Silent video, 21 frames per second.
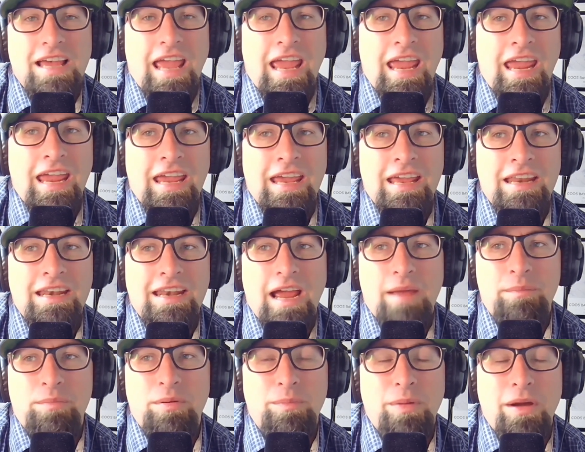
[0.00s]
And
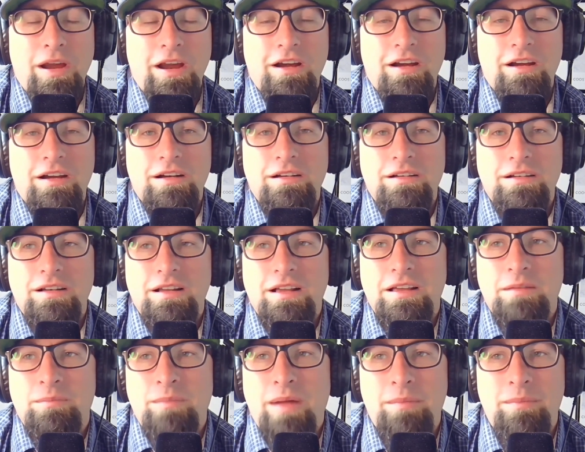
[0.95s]
I prepare
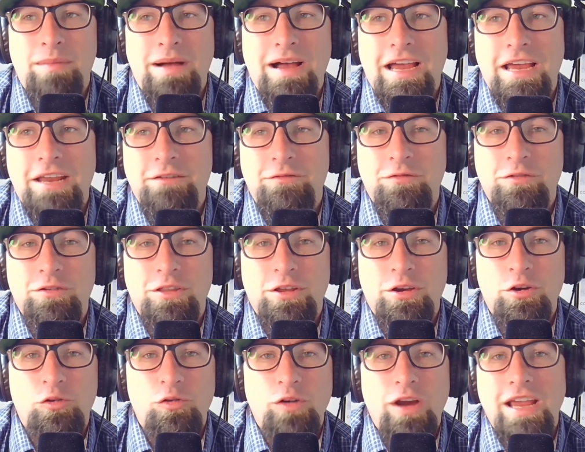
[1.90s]
my mind for
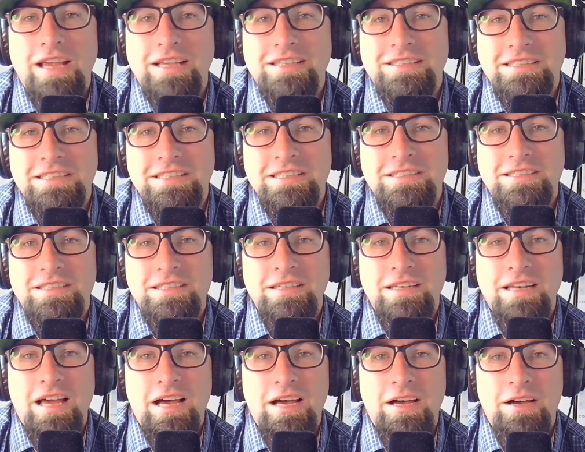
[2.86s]
the gray
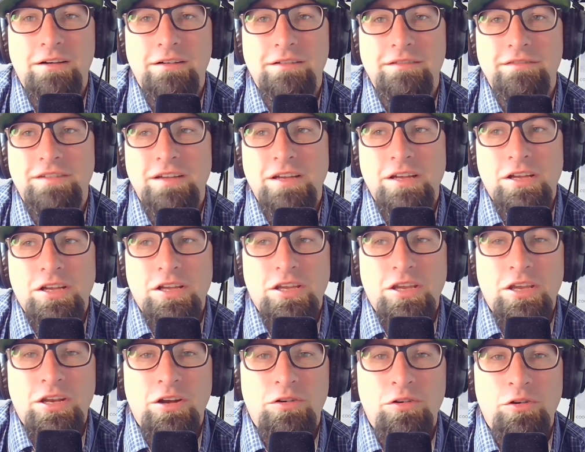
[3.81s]
season of,
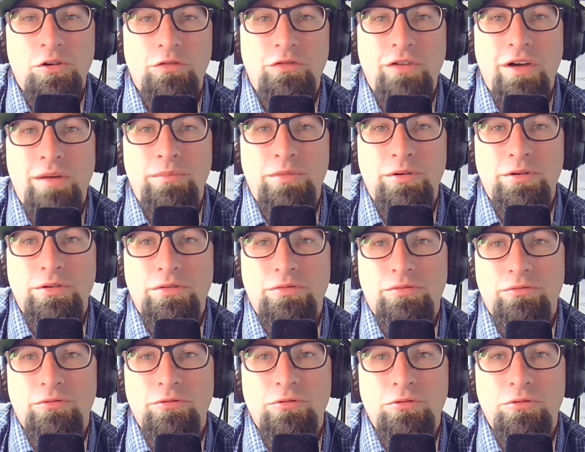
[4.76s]
November
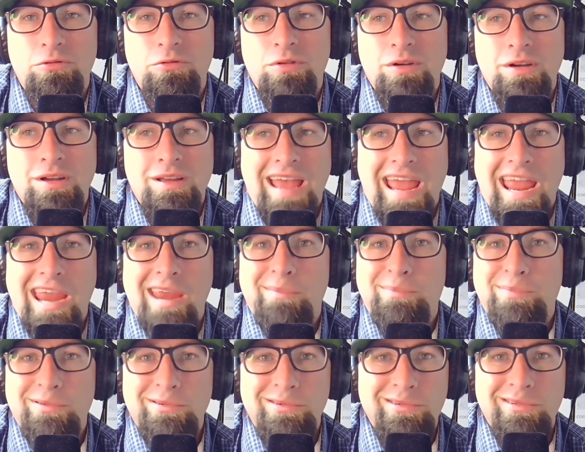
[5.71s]
through
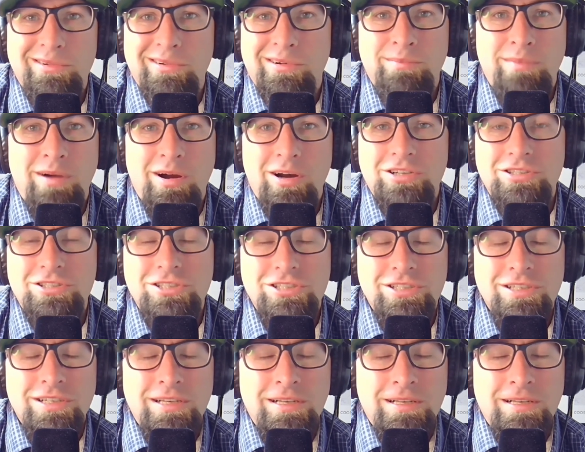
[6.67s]
April or March.